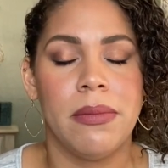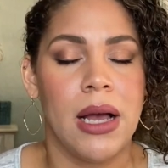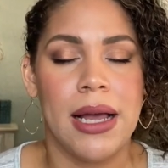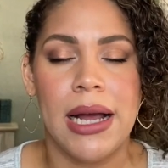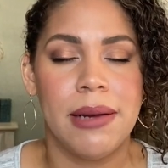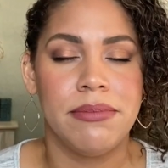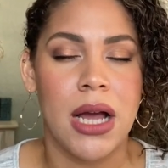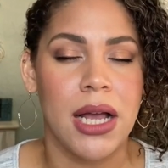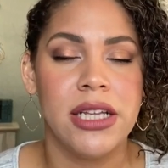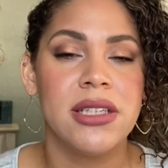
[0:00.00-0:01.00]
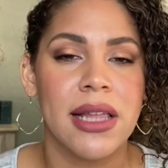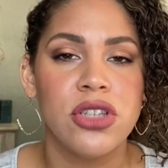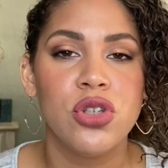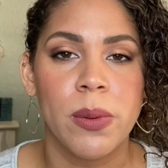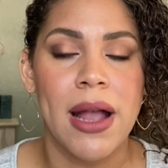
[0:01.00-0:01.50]
I'm not into like
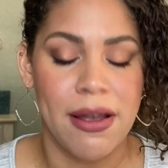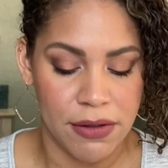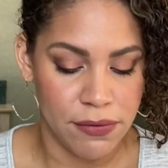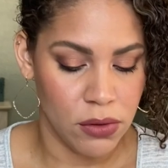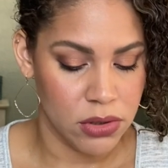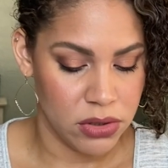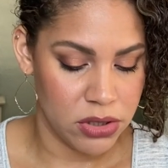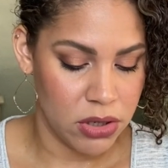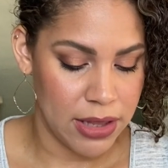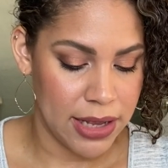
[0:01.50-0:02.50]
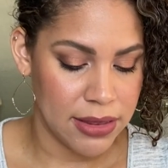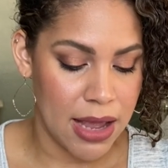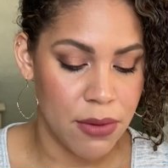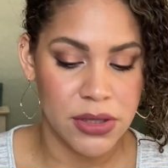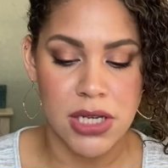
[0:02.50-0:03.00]
super heavy floral, so
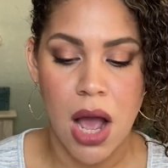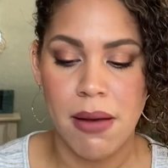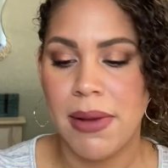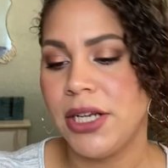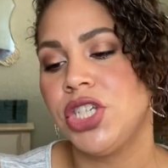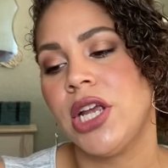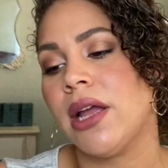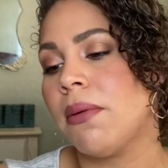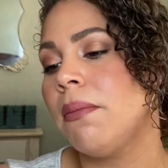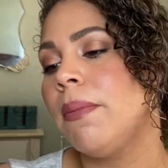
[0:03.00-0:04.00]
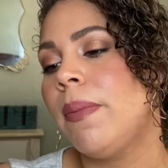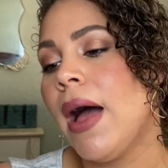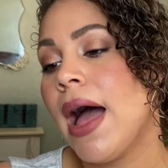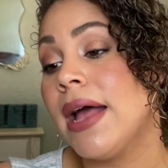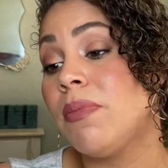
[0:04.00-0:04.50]
that was not my jam.
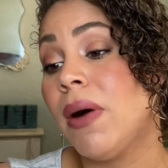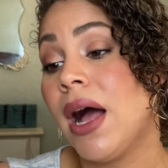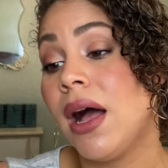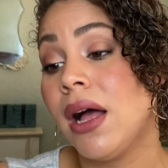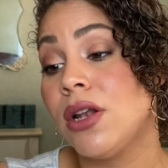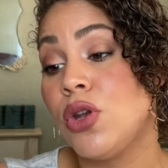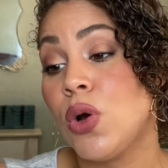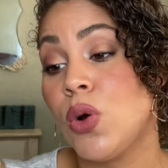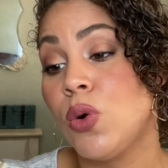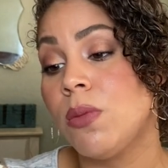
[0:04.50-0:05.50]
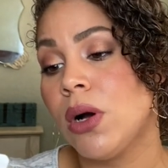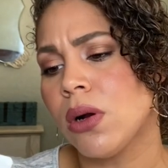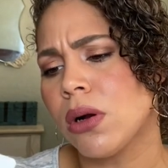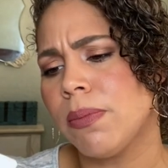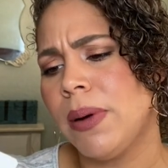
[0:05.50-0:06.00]
But Pas
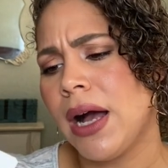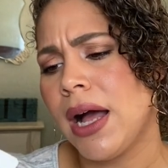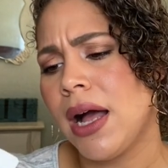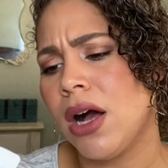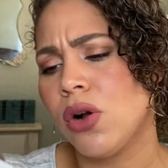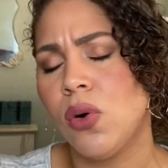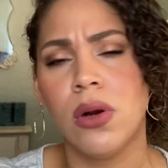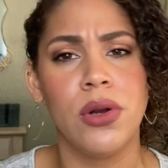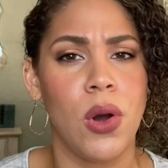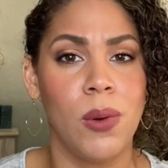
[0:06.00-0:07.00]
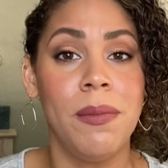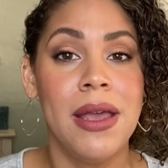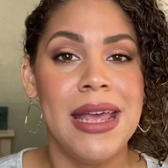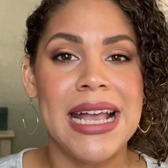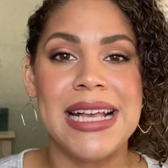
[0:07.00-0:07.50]
Encore Nome
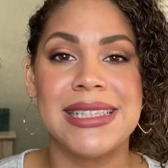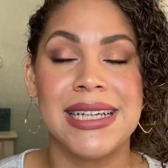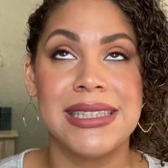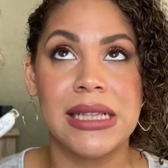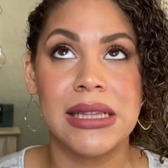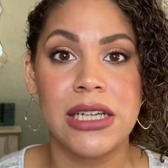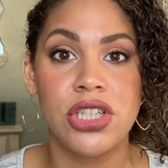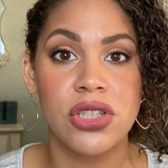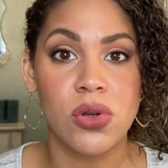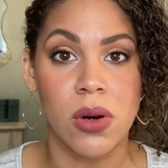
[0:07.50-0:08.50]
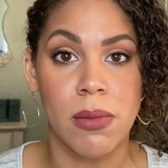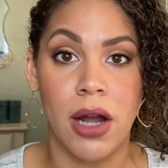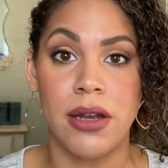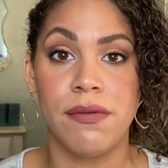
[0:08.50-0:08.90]
is a delicious gourmand.